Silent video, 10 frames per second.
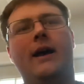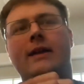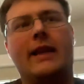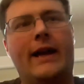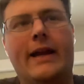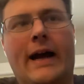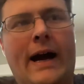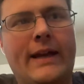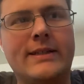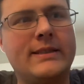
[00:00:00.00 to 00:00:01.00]
Like,
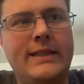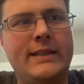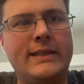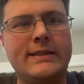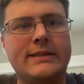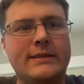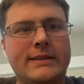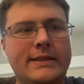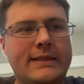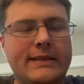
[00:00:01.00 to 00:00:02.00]
honestly, this,
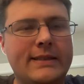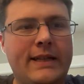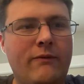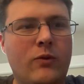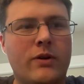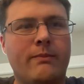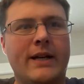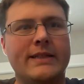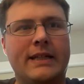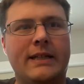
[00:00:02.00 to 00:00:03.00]
this isn't even worth my
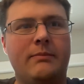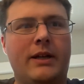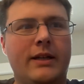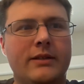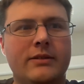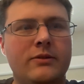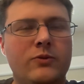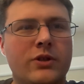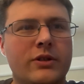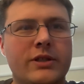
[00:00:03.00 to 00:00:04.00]
time. Like, Nu
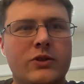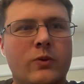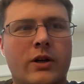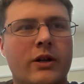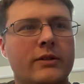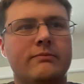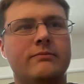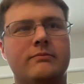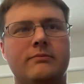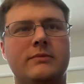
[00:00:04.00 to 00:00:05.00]
Jersey Twork,
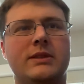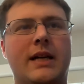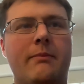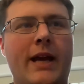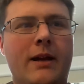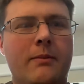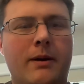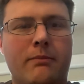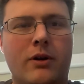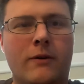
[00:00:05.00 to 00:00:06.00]
it's time to hang him
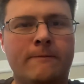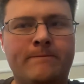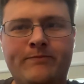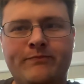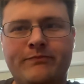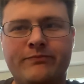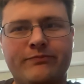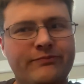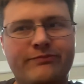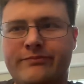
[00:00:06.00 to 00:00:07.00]
up, bro.
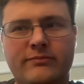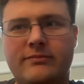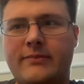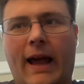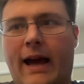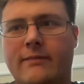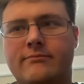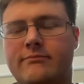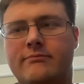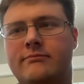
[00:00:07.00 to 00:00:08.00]
Uh,
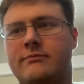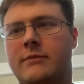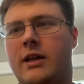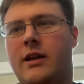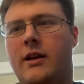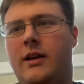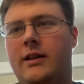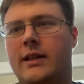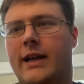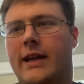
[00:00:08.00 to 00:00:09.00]

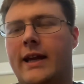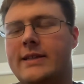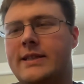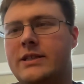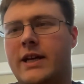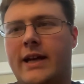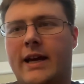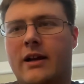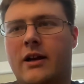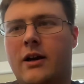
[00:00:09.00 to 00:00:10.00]
like, KCJ
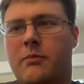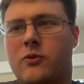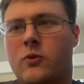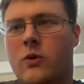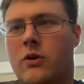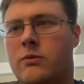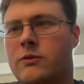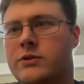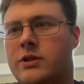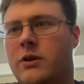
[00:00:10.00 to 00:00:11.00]
had a couple
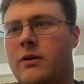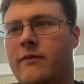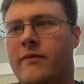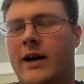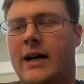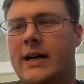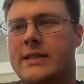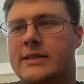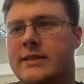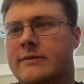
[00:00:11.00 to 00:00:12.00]
quotables, you know, the
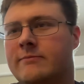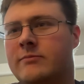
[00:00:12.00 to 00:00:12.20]
Fonz and